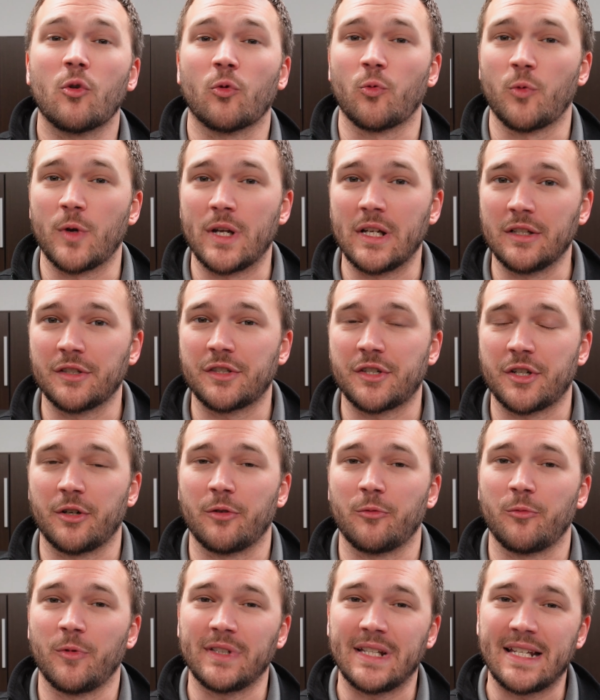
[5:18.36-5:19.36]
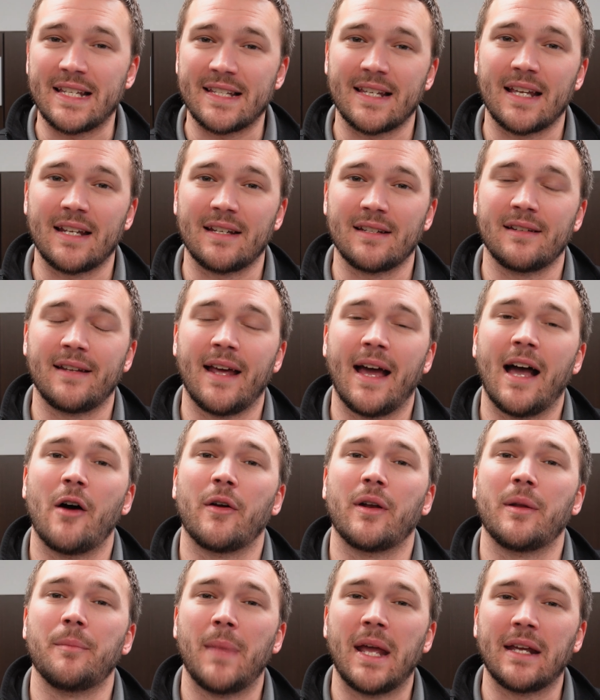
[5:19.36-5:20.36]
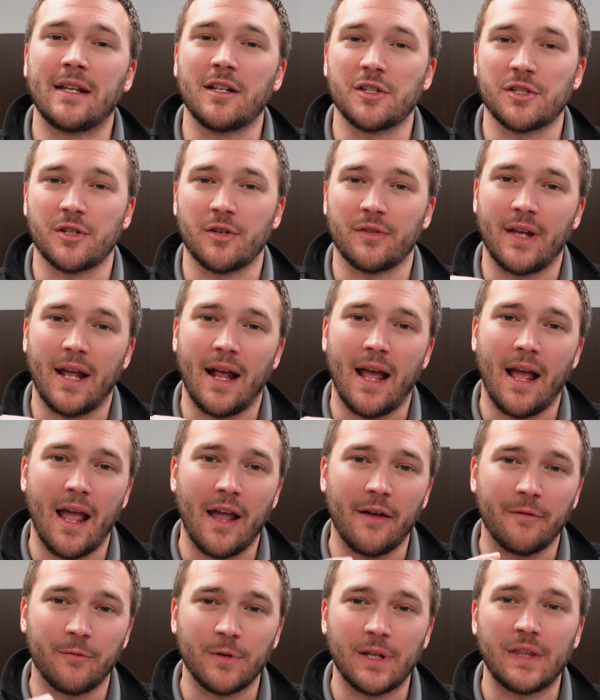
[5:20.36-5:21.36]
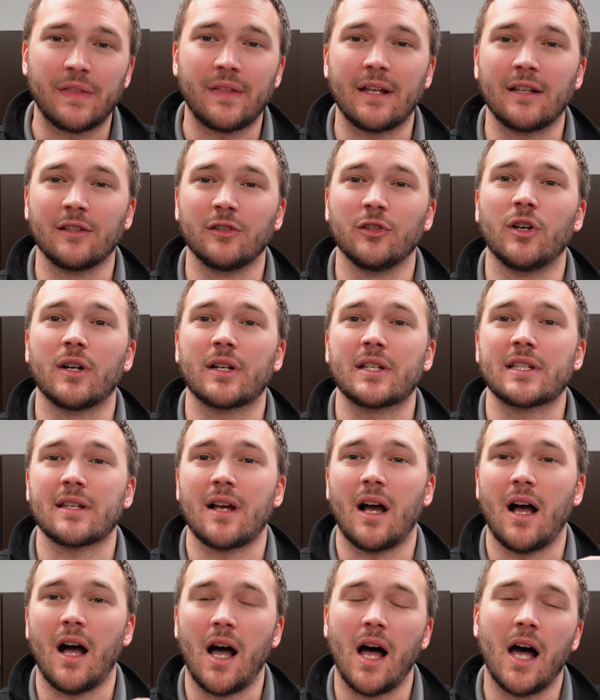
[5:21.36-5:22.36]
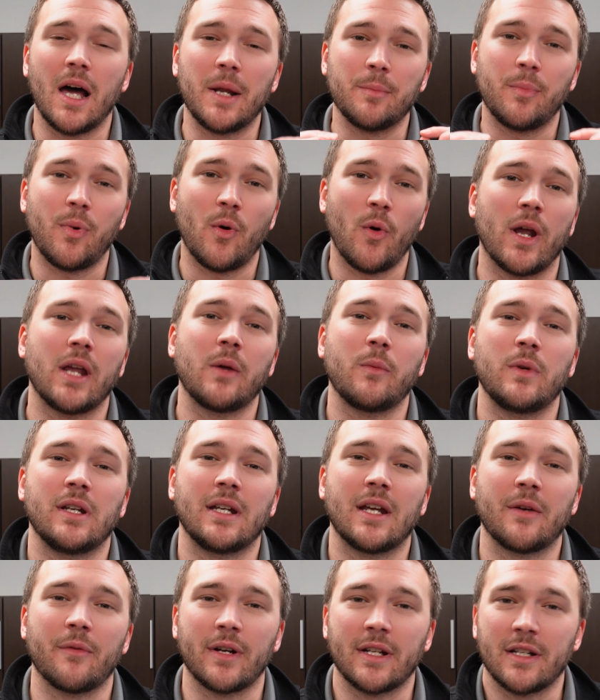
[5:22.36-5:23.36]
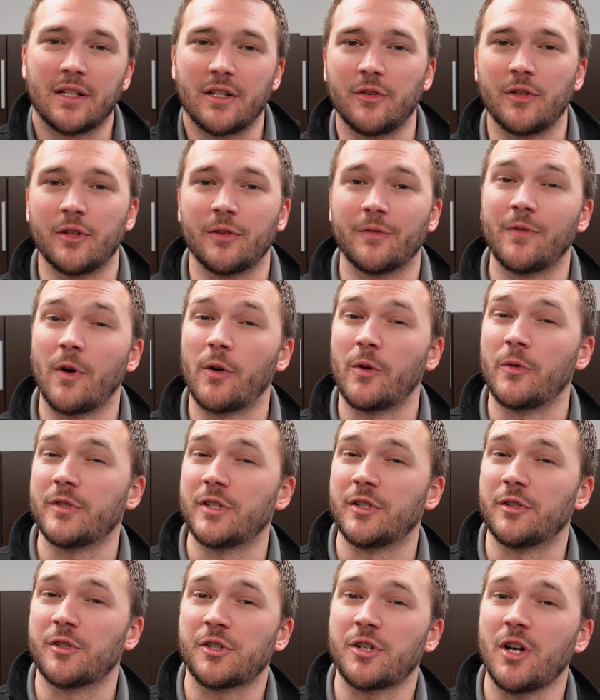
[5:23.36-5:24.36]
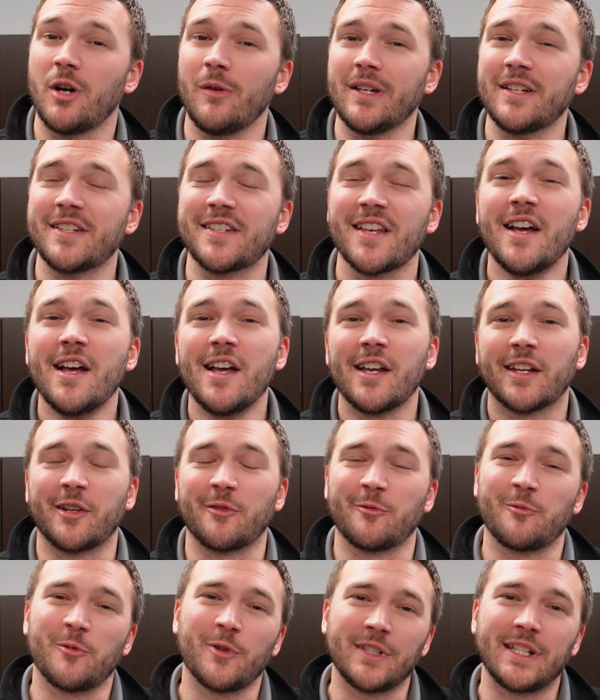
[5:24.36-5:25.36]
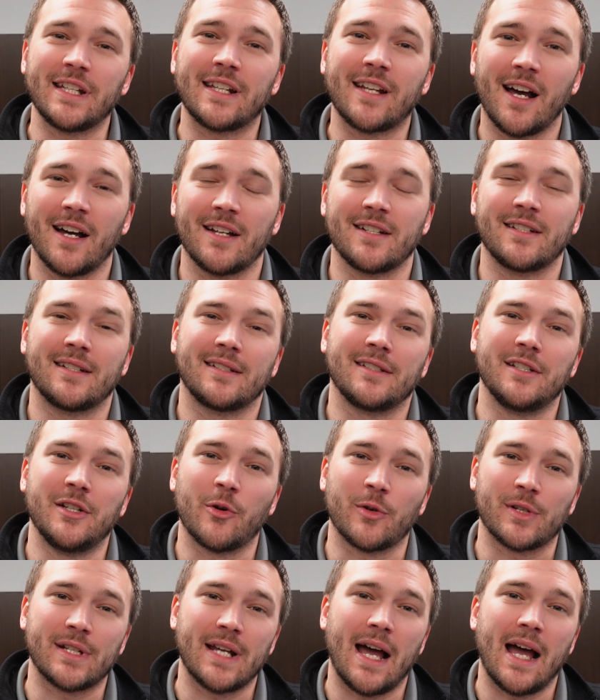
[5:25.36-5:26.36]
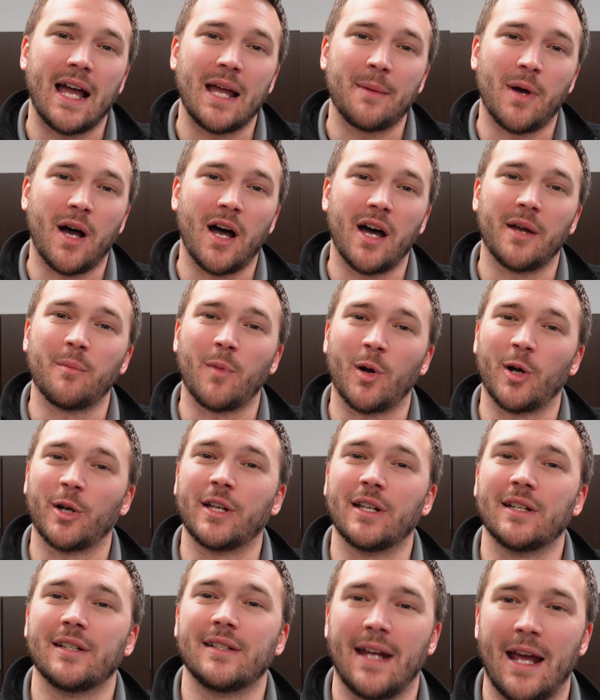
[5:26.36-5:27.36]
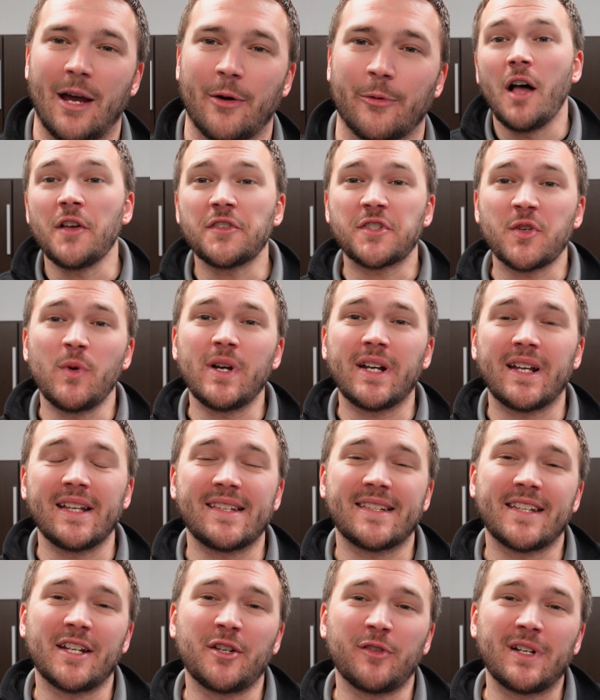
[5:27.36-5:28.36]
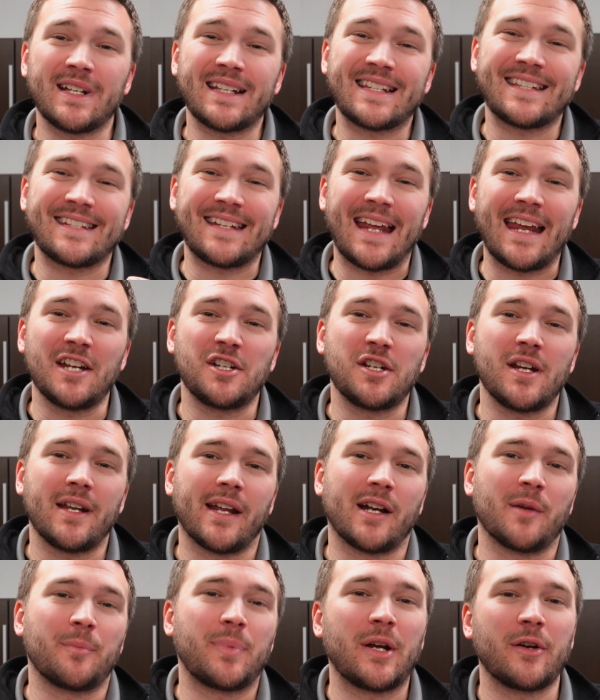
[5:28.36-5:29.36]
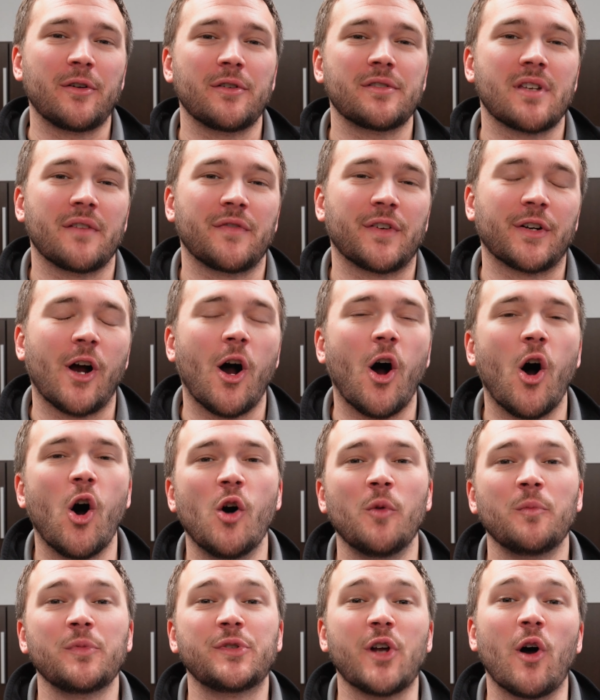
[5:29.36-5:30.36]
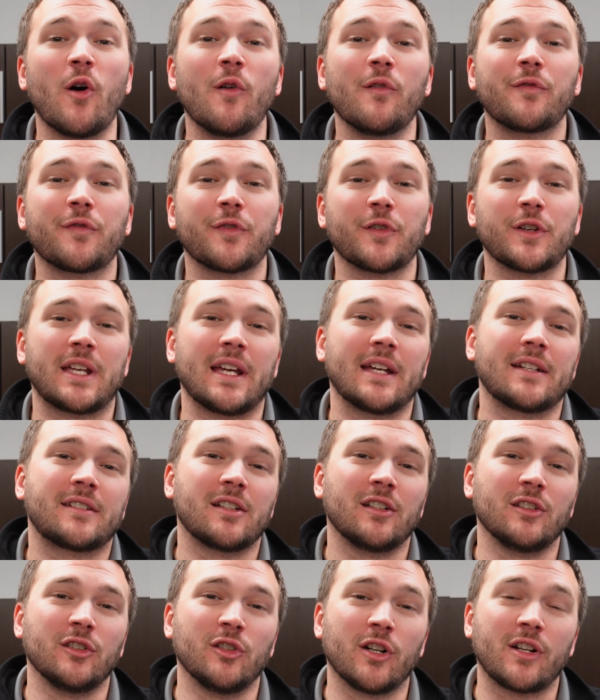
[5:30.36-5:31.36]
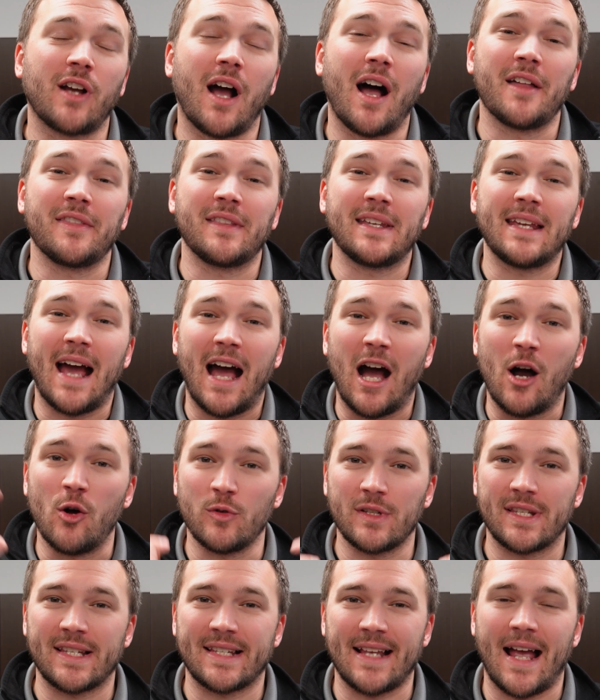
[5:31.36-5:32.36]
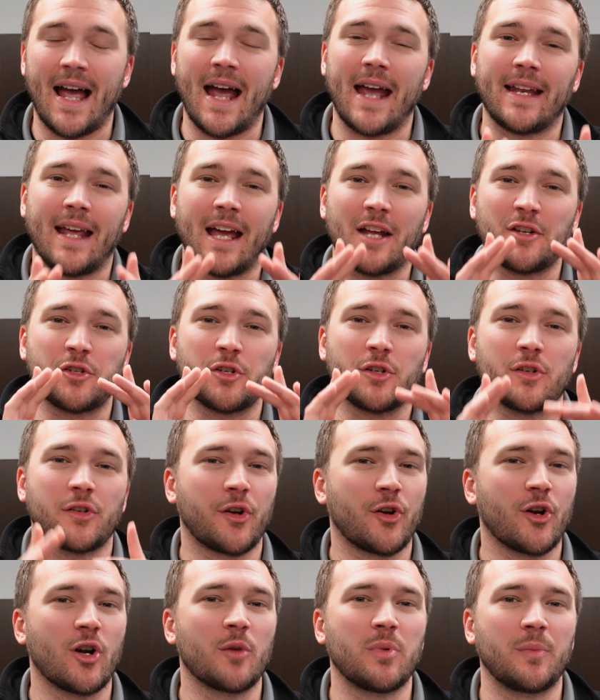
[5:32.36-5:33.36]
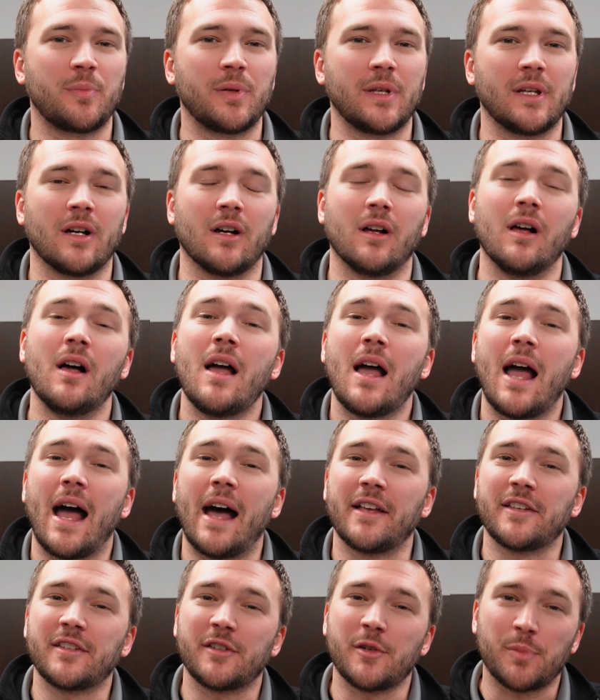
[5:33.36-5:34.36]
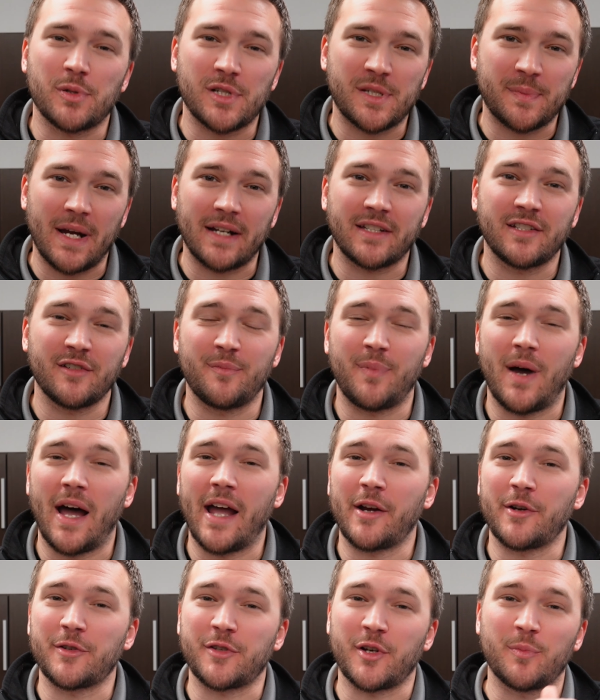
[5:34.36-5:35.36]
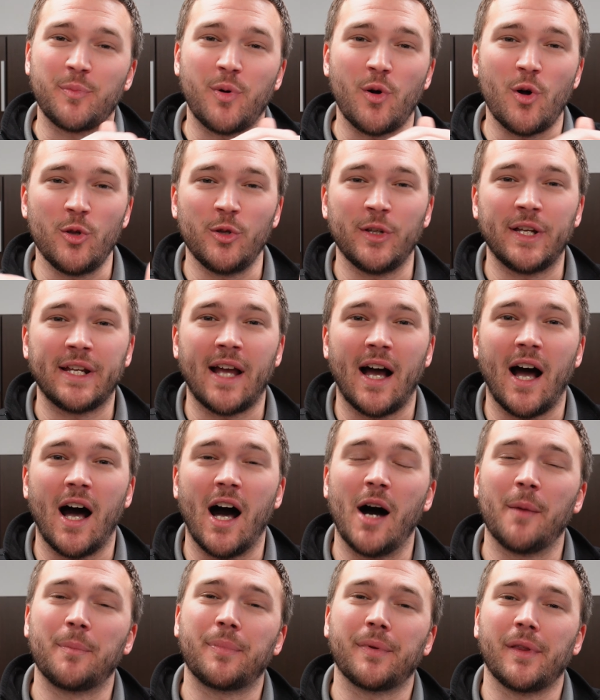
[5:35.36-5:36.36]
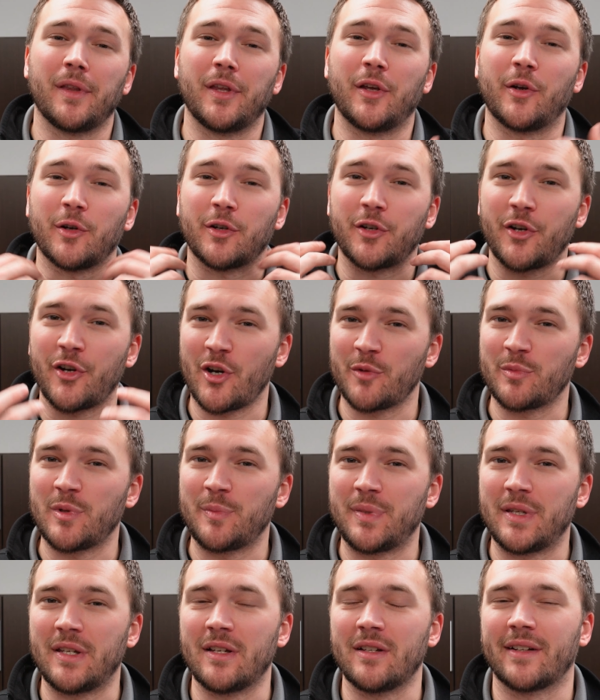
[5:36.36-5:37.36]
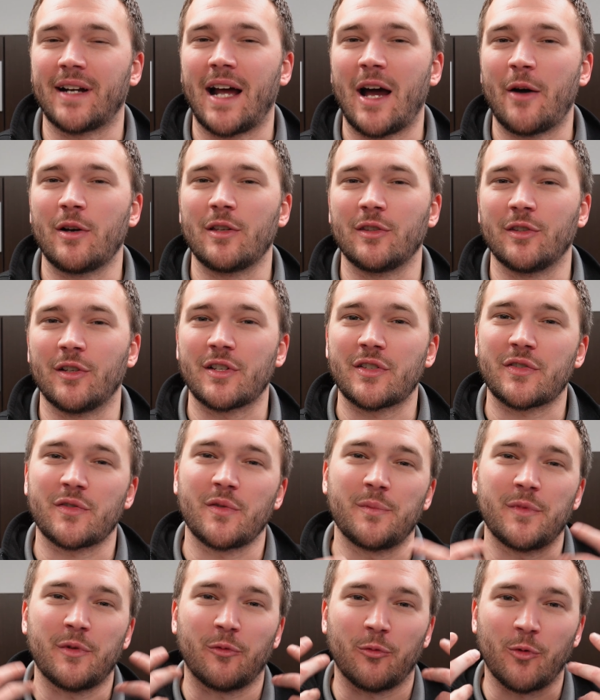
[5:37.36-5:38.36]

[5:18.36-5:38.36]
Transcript: realtor really sitting down and making sure that everything looks on point when you get ready to do your photos and your showings can really cut your time on market down. Also, when considering staging and appearance of your home, don't forget to look on the outside at your curb appeal. As your prospective buyers are pulling up, your curb appeal and how it looks from the